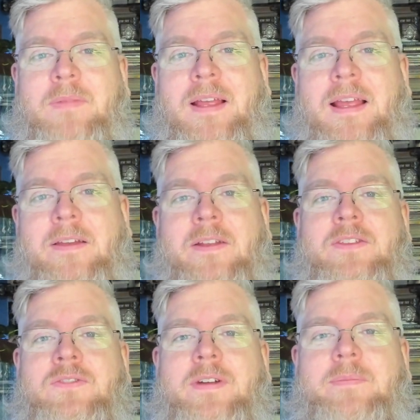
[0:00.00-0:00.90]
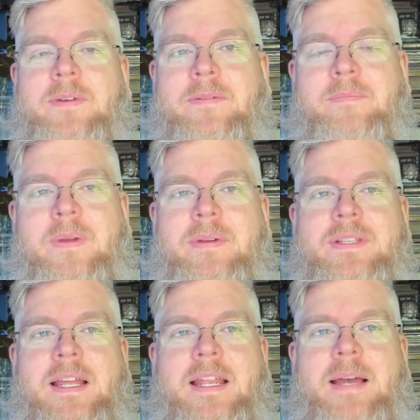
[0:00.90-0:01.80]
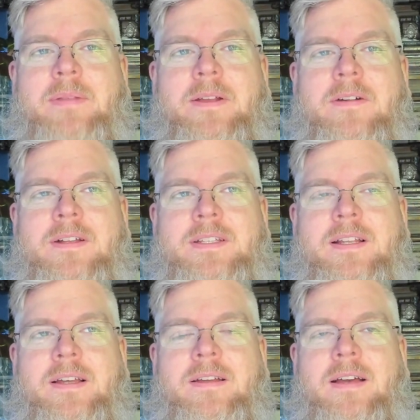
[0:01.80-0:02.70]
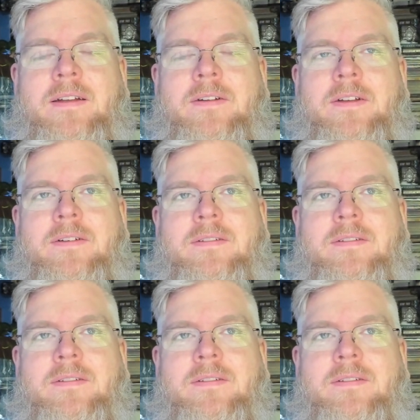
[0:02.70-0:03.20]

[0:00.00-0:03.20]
I gotta get on the treadmill. Maybe I'll take a nap later on today. I don't know.